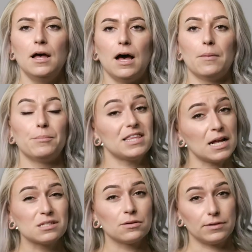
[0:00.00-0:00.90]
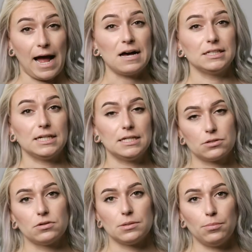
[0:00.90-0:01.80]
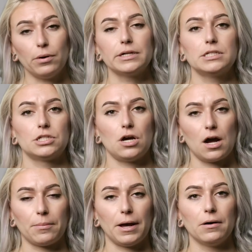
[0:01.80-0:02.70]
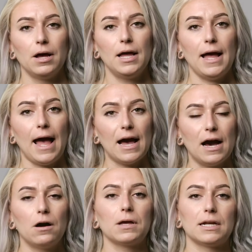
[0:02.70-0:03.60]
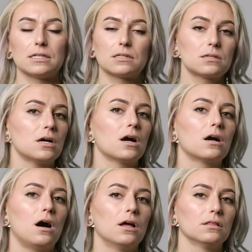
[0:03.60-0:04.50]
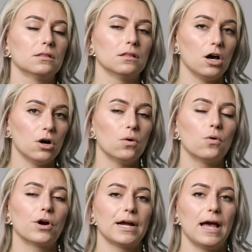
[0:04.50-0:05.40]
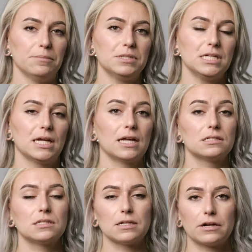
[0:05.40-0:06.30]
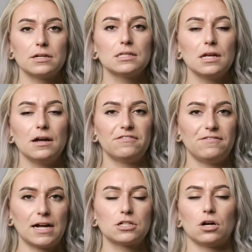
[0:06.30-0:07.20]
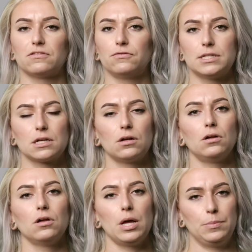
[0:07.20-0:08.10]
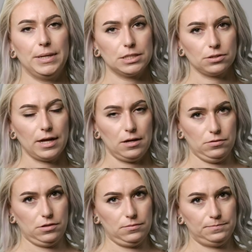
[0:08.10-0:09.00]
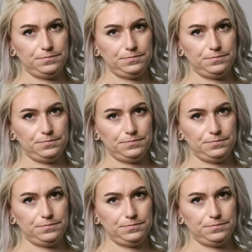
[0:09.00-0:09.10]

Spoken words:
But that's the reality, so it's important to talk about how getting stuck on low or empty can seriously affect our physical and mental health.